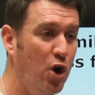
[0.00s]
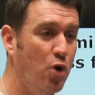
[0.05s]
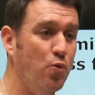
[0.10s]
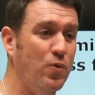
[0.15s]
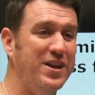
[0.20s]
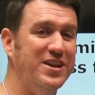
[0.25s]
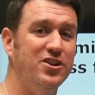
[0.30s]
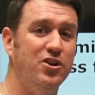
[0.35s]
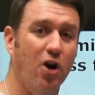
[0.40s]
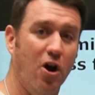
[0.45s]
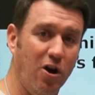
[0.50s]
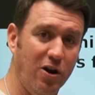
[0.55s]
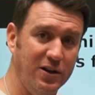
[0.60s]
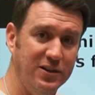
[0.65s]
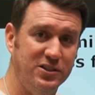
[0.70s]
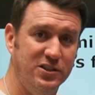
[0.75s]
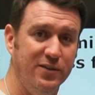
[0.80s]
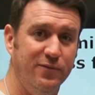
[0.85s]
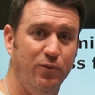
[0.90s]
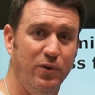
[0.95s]

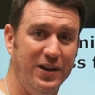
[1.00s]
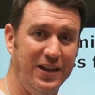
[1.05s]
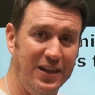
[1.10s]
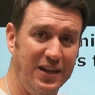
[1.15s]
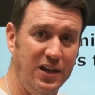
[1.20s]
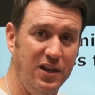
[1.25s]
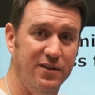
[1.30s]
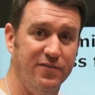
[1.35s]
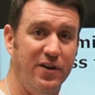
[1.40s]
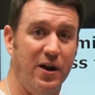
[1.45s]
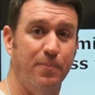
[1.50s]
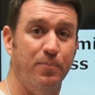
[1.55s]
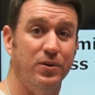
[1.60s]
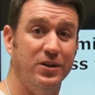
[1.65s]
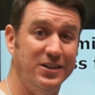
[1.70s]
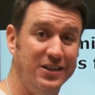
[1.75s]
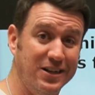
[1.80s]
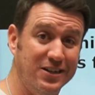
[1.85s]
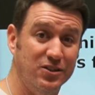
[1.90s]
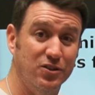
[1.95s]
regardless of what any of our
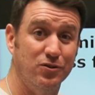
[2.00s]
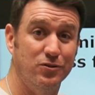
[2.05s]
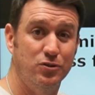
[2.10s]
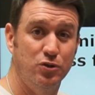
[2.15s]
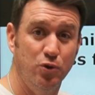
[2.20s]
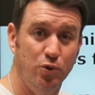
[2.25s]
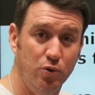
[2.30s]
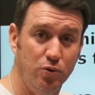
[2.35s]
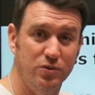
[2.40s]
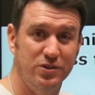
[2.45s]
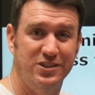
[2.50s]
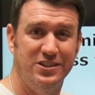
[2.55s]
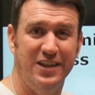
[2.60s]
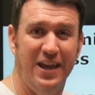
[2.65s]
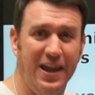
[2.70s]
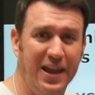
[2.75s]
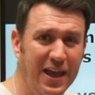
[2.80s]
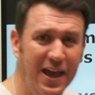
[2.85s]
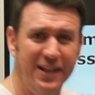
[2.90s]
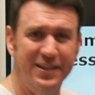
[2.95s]
predictor tools
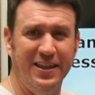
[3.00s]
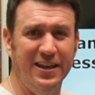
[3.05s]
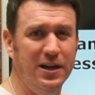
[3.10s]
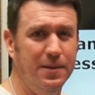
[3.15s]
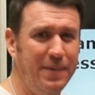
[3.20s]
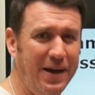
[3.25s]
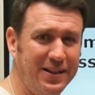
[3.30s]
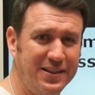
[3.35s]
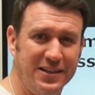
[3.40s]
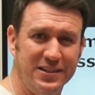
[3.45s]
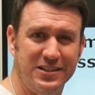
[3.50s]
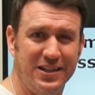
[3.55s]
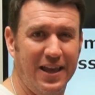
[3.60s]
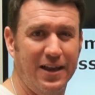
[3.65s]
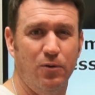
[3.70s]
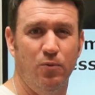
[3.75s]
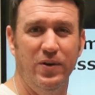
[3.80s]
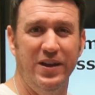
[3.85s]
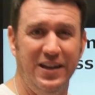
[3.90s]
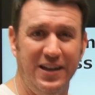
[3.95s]
say. Think about this
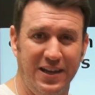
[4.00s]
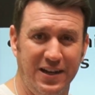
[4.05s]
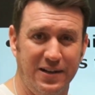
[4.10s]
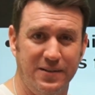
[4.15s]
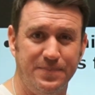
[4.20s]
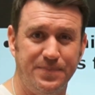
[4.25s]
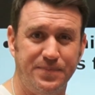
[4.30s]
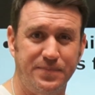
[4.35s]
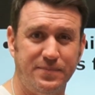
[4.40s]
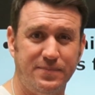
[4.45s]
like weaning.